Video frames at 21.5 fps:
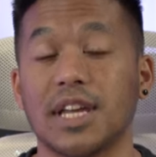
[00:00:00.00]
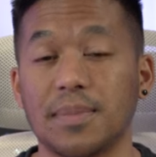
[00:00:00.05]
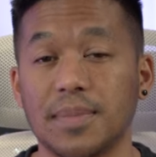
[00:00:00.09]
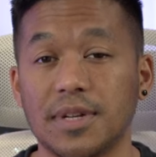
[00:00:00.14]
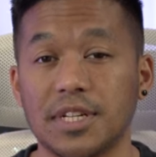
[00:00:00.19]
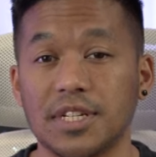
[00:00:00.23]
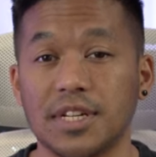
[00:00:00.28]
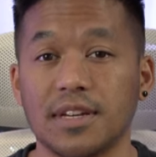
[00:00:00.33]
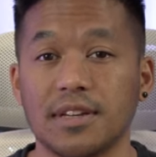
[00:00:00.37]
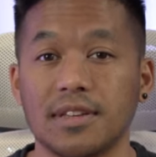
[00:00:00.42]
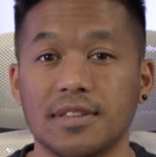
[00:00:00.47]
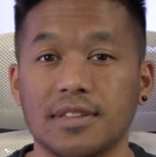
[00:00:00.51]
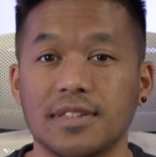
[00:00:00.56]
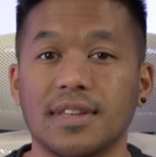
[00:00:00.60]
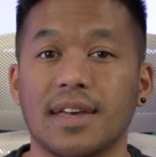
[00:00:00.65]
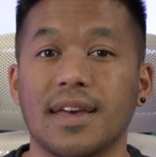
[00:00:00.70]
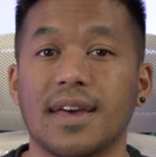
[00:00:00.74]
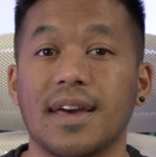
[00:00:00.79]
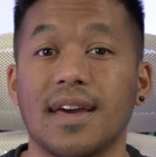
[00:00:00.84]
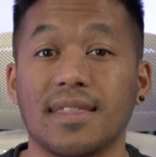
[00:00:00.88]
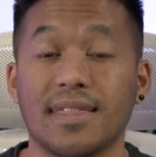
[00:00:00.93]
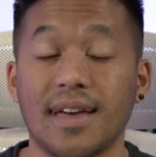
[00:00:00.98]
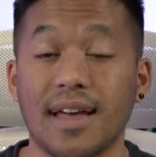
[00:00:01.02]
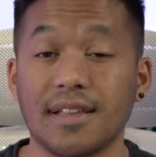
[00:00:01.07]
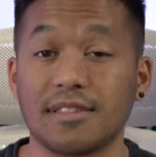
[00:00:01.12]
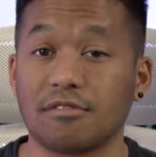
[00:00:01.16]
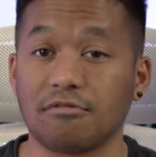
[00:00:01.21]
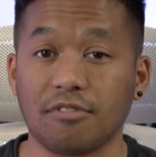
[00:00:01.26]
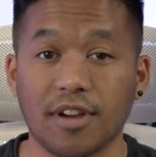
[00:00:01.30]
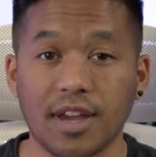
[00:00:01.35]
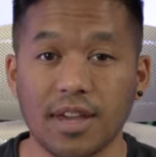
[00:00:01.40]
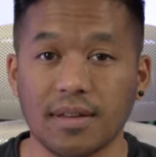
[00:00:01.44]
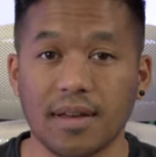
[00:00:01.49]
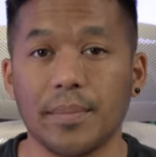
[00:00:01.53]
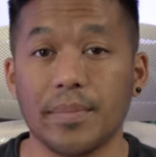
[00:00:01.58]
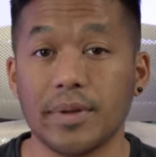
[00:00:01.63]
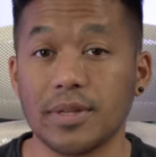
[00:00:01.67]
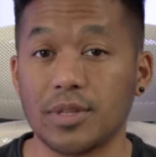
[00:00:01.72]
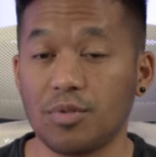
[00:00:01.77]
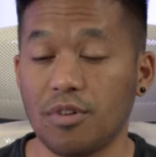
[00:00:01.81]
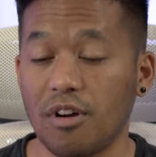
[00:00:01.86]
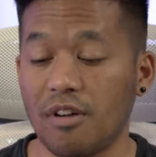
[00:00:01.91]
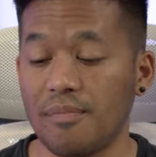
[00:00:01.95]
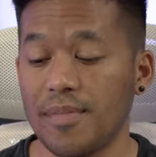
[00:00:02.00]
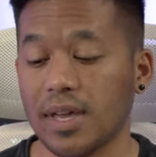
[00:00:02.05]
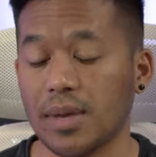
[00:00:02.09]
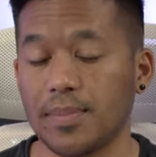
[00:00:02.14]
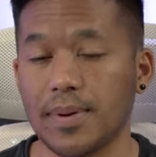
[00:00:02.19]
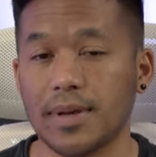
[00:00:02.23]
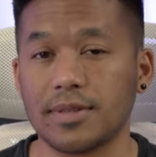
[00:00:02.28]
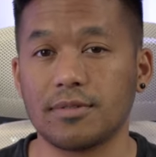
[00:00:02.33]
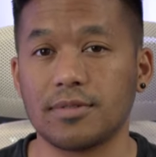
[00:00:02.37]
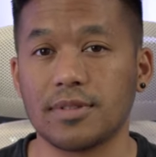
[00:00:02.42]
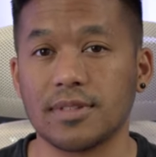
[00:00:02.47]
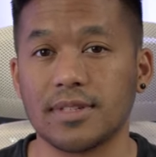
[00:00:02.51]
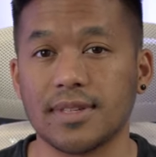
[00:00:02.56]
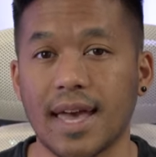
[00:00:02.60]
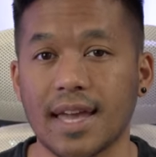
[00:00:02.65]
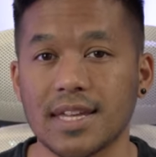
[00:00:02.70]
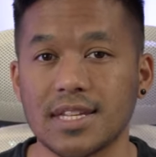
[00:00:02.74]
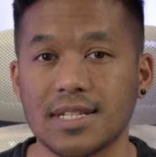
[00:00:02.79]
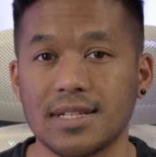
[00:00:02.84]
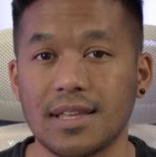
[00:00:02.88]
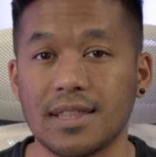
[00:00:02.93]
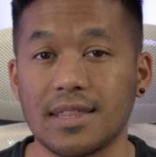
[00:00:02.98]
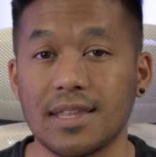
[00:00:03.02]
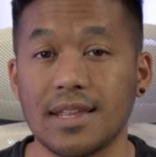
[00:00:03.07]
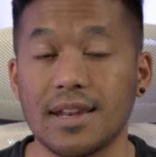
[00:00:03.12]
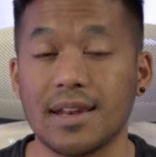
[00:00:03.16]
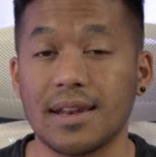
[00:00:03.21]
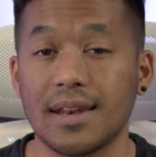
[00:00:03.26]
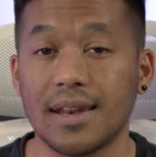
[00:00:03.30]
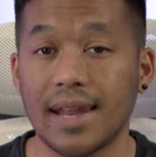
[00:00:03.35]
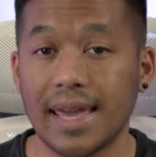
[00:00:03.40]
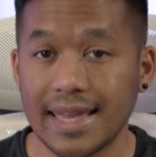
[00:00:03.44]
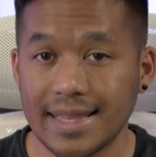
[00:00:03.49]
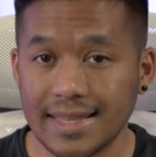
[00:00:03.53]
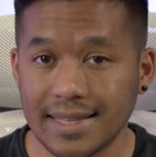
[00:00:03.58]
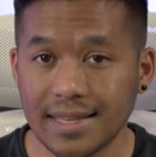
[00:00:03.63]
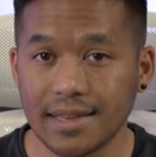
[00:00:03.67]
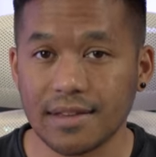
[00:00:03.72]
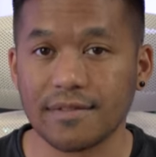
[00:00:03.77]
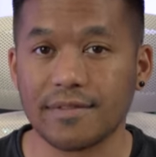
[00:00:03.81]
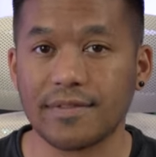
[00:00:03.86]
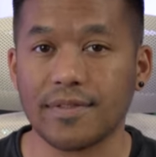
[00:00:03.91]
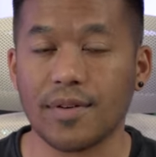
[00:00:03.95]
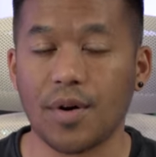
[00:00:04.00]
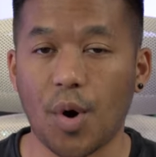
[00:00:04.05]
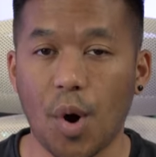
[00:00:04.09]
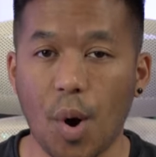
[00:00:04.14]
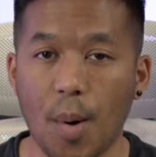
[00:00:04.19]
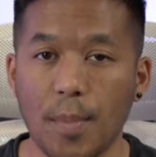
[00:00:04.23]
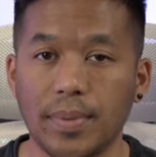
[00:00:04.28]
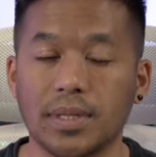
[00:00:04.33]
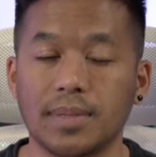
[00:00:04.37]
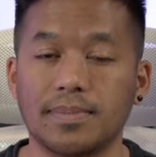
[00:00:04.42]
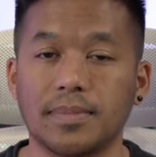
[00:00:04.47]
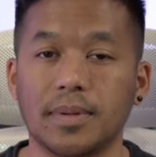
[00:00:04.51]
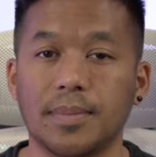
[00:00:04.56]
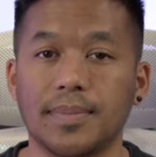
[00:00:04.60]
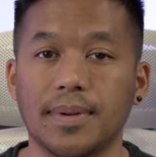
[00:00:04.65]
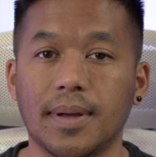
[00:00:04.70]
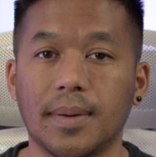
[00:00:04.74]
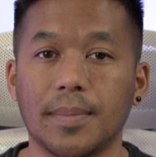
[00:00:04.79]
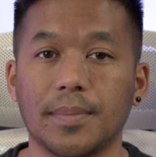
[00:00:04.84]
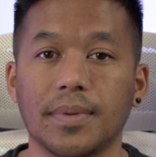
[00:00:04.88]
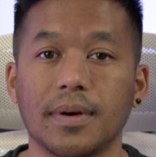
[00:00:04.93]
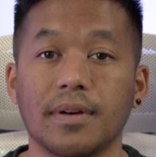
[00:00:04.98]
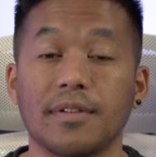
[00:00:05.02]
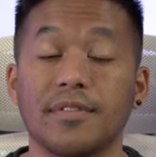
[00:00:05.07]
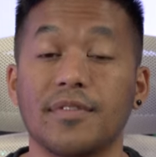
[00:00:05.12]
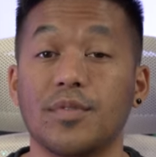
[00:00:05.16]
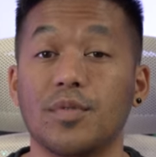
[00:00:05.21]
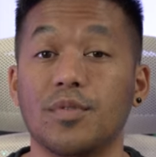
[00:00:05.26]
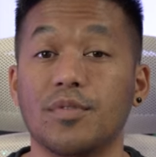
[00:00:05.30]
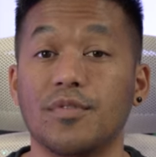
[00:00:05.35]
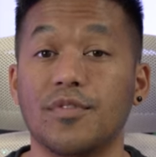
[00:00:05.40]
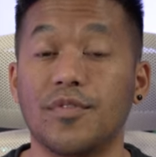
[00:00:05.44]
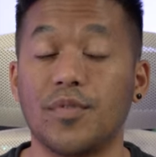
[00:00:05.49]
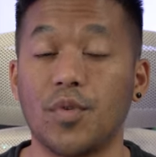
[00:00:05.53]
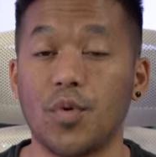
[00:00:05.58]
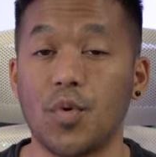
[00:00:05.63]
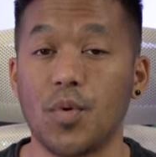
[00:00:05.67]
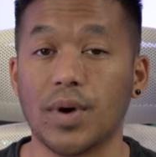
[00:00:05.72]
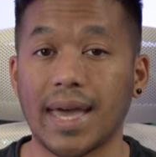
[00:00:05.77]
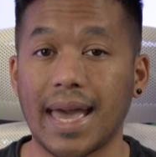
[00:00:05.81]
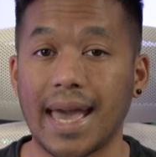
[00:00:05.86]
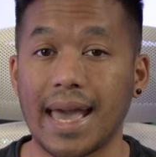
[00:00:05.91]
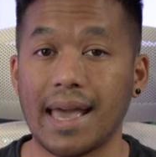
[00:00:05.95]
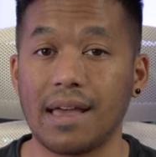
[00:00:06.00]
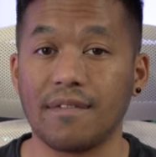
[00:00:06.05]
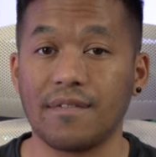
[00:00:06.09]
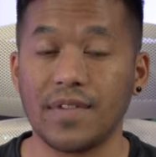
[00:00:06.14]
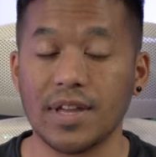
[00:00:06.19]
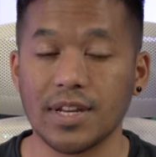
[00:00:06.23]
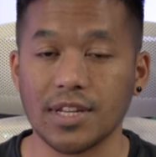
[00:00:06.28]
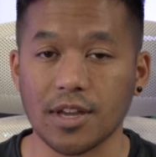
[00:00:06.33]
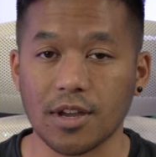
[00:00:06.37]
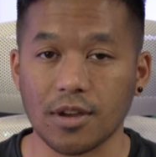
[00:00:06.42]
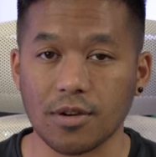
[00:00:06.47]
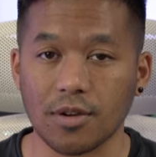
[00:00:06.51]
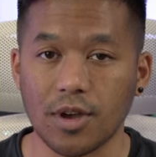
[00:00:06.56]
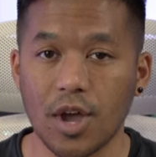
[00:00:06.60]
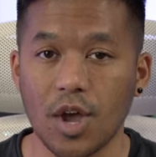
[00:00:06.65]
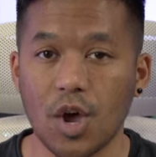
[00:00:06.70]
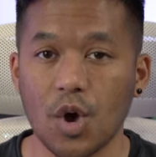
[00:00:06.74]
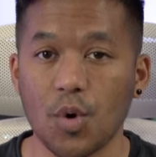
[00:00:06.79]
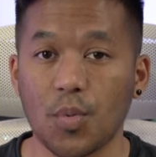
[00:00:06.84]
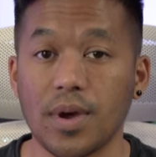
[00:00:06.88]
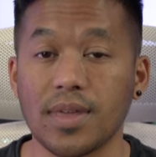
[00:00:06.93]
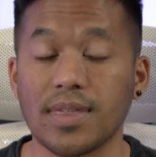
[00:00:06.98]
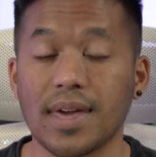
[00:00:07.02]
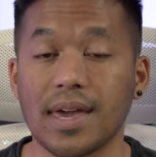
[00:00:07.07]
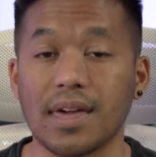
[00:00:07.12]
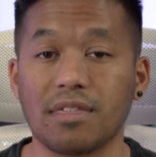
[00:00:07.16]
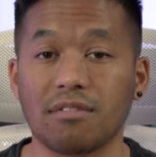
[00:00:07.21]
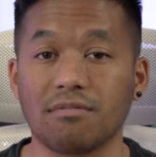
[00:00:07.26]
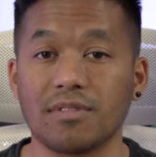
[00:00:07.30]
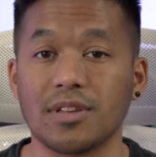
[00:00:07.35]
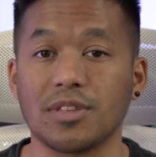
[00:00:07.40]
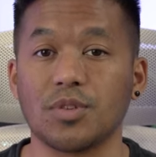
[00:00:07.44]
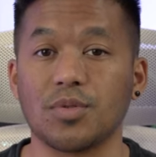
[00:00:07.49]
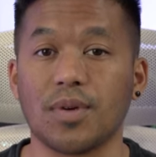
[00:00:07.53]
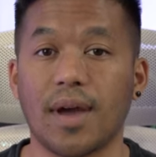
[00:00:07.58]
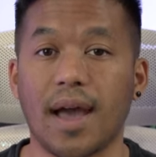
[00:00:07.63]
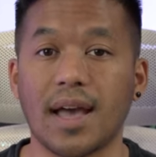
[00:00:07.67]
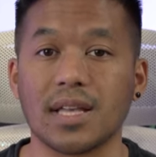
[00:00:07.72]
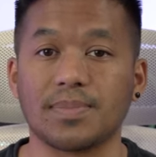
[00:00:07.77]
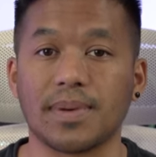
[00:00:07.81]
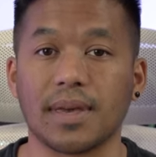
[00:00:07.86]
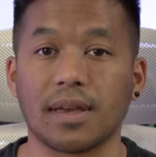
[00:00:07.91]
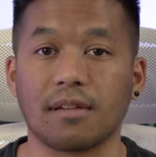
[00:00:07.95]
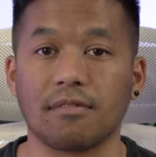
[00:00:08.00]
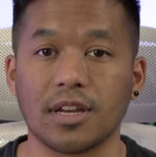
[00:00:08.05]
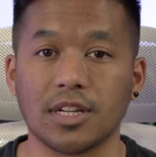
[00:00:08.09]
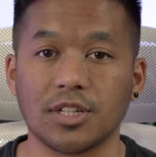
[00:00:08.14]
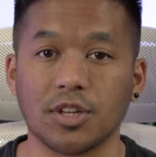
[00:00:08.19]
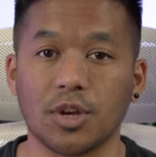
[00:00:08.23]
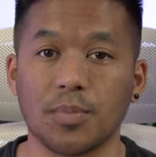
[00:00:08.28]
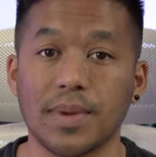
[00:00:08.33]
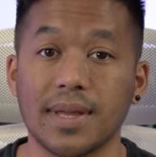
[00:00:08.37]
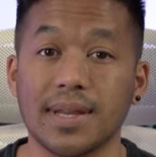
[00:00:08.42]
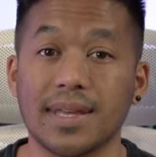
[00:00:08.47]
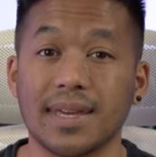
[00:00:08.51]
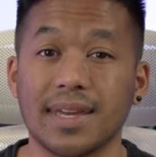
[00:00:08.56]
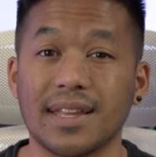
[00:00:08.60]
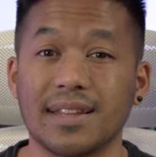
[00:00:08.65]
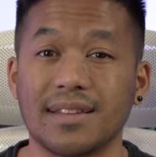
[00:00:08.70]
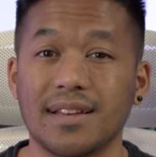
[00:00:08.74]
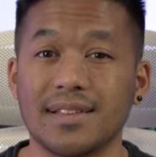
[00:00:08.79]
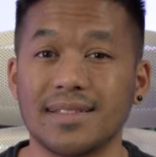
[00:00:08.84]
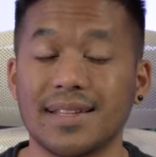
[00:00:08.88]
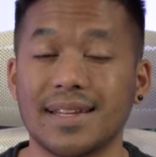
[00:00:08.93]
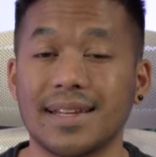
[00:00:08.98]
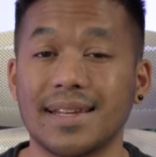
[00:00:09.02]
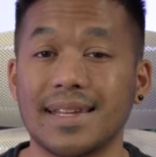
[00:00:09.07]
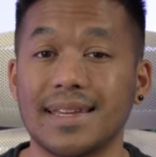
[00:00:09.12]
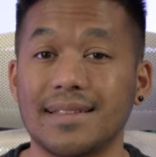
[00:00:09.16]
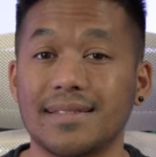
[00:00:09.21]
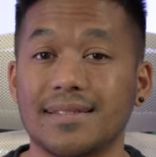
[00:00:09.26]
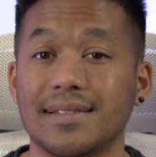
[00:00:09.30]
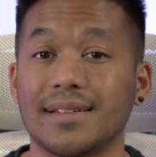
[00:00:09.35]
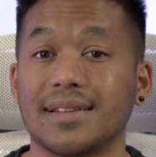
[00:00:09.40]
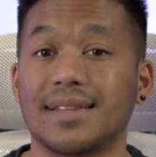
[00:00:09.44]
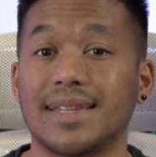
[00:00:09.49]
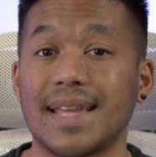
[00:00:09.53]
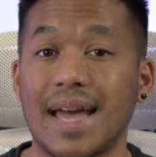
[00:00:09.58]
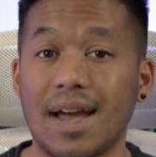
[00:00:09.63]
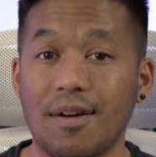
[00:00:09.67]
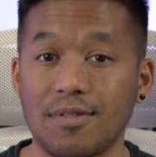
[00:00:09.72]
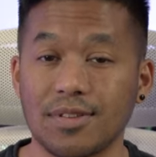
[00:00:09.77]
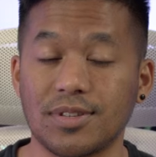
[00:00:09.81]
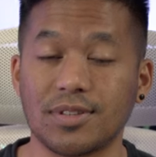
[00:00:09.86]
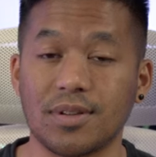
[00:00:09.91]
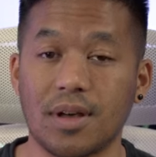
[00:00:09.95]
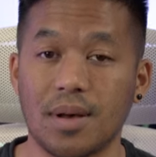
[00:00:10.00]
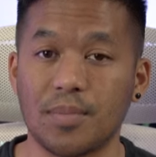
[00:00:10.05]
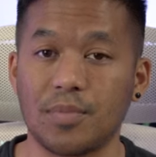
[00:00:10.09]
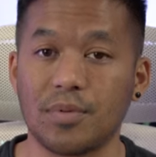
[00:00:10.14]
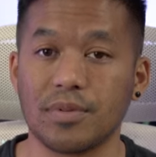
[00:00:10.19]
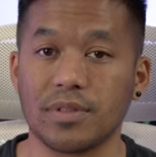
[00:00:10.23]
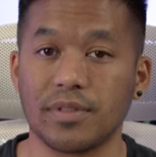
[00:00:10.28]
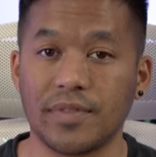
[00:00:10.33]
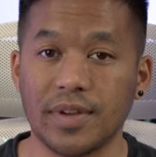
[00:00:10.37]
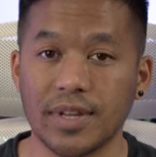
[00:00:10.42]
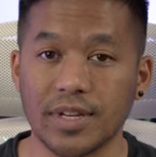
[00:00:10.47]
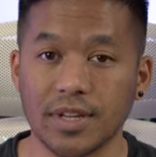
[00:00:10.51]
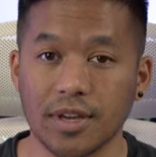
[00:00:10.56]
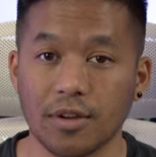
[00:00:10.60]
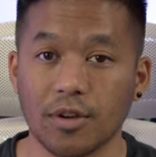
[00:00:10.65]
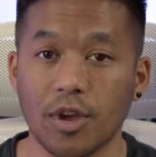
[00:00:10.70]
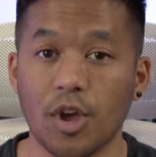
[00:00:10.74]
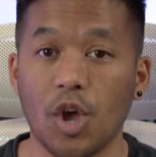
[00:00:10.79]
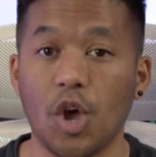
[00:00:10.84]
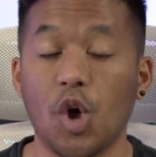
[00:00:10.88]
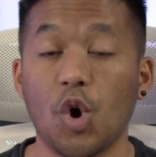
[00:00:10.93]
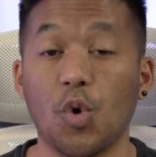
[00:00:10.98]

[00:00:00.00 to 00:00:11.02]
images, that's great. But 12 megapixels is actually the native optimum number for 4K video with a 3:2 aspect ratio, meaning it doesn't need to downsample the video,